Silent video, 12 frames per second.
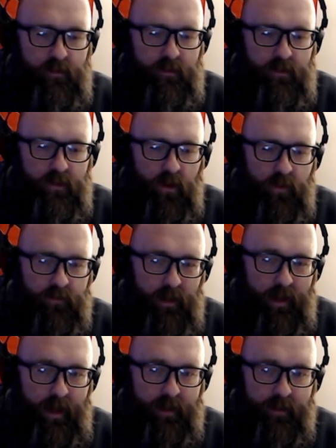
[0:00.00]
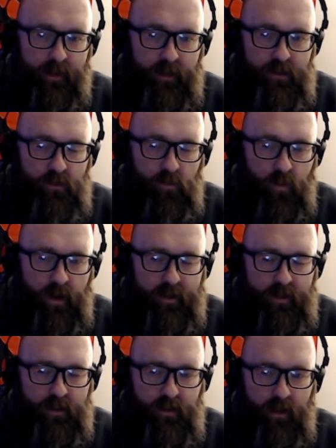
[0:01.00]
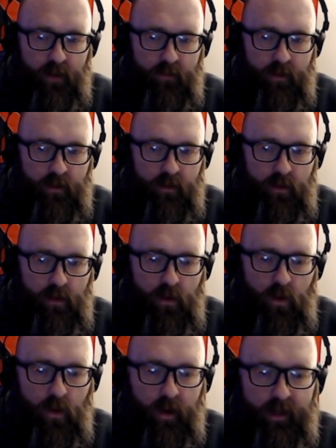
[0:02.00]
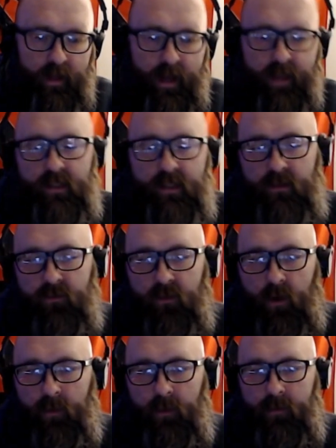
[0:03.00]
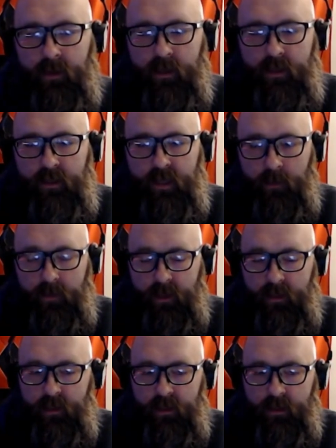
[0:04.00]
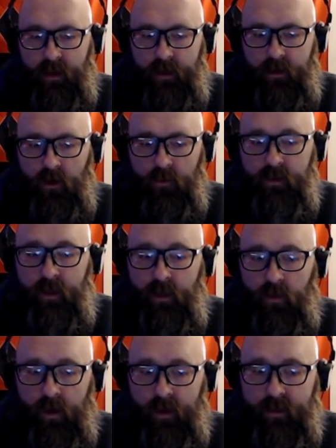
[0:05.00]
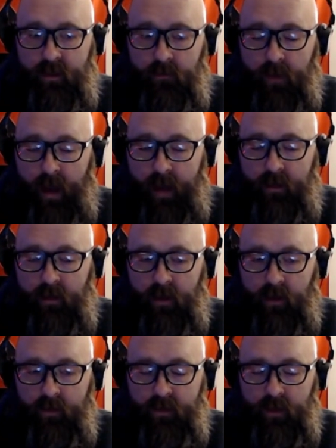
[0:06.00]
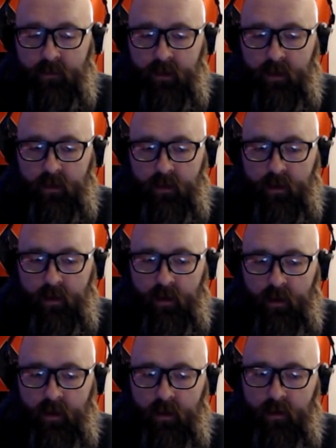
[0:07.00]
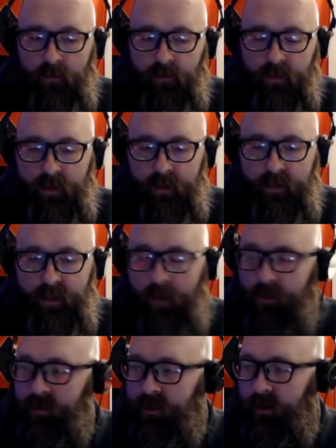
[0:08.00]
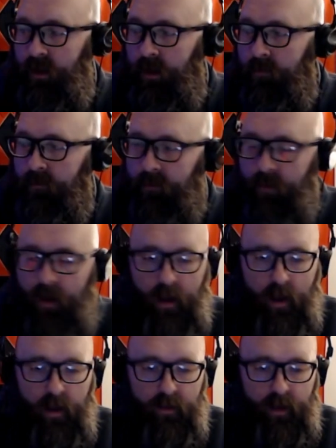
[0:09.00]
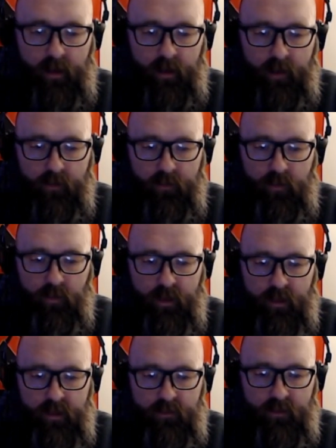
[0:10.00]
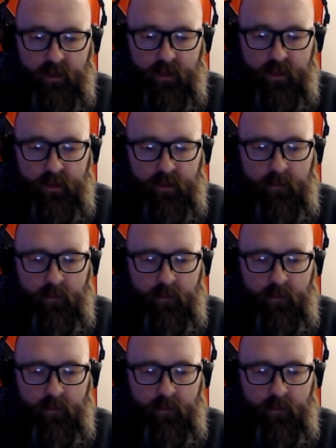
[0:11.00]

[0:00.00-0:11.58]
So if you got things you want to see covered or guests from the PJPT study groups that you want to see back to cover something, please, now is the time. I'll give a few minutes for this.